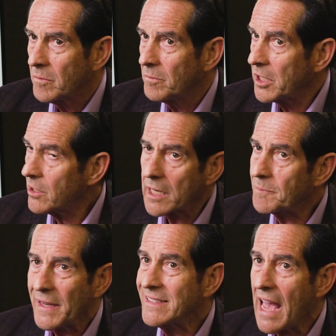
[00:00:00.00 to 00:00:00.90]
but you got to
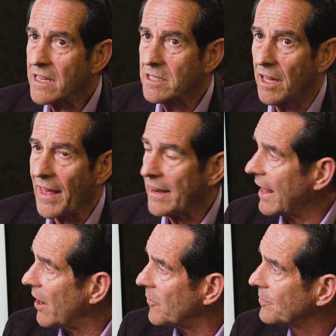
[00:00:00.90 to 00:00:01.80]
pay tax on that
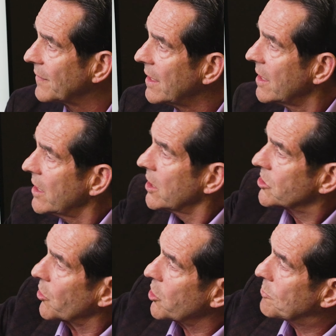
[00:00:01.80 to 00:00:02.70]
now.
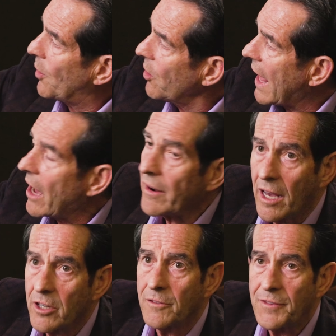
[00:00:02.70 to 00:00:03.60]
So you pull out one
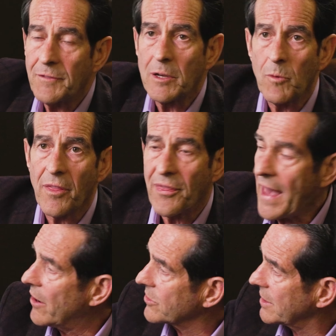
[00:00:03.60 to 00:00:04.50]
hundred fifty-one
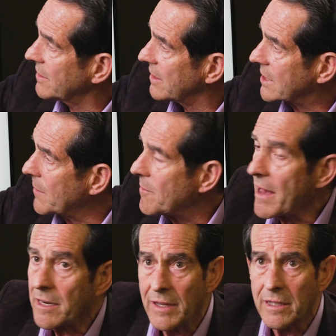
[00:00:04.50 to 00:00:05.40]
thousand dollars, the same
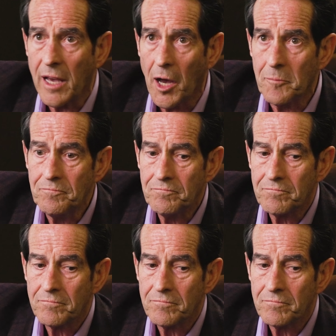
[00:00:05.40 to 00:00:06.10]
amount of income.